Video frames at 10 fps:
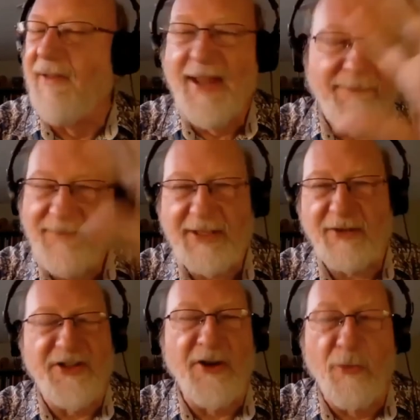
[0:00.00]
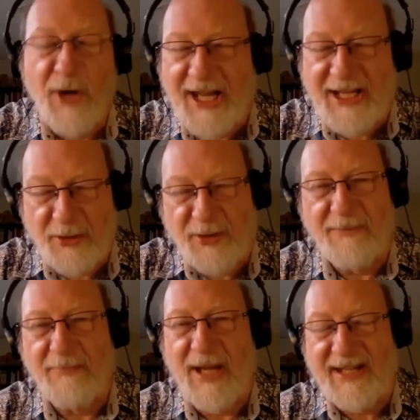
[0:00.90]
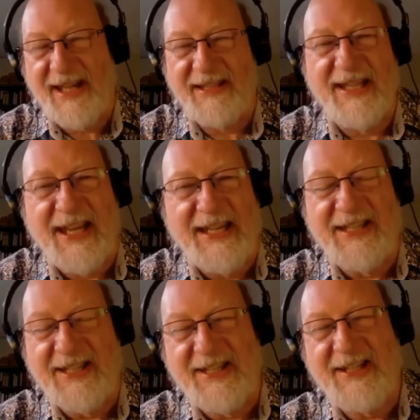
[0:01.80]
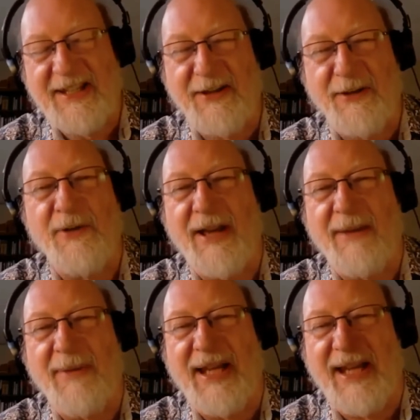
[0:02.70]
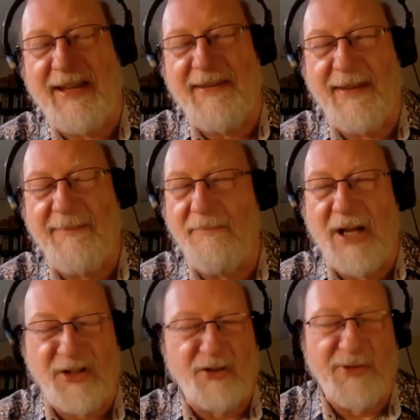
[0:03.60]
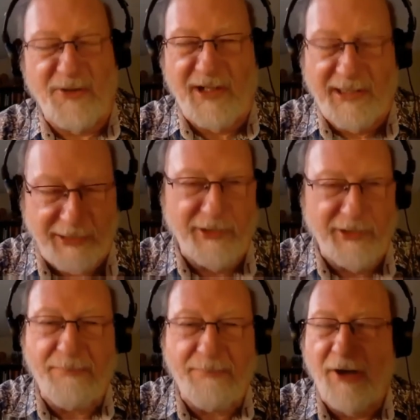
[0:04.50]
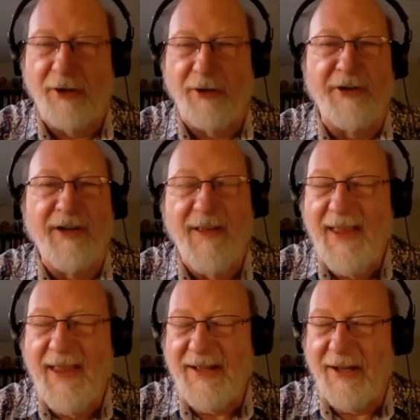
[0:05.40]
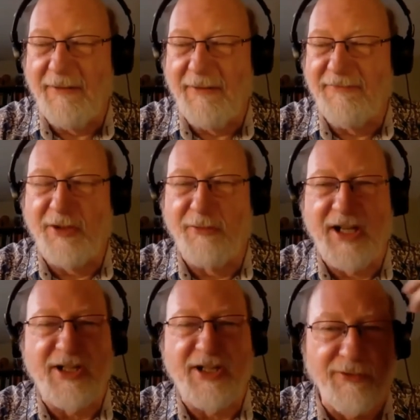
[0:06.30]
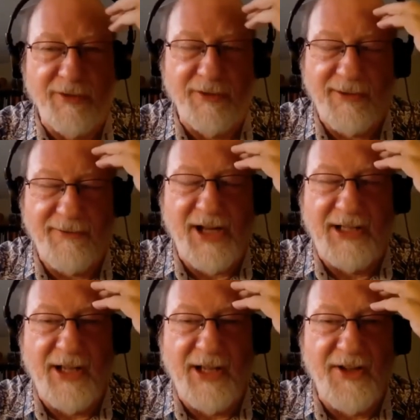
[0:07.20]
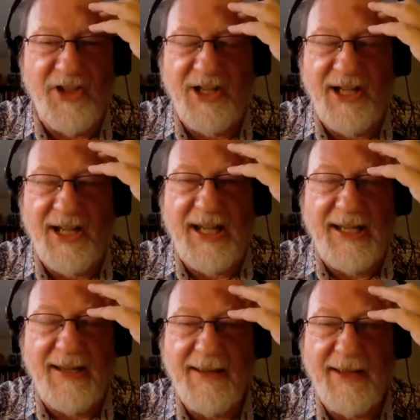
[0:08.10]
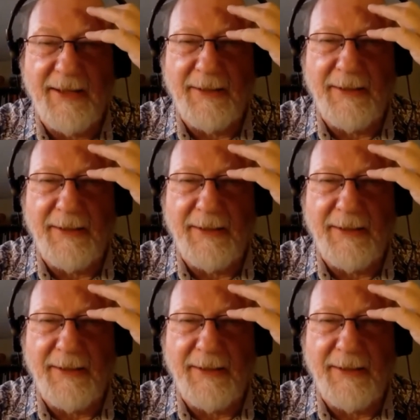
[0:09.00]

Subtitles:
There's no way you can make that case. I mean, mushrooms are clearly part of terrestrial phylogeny, but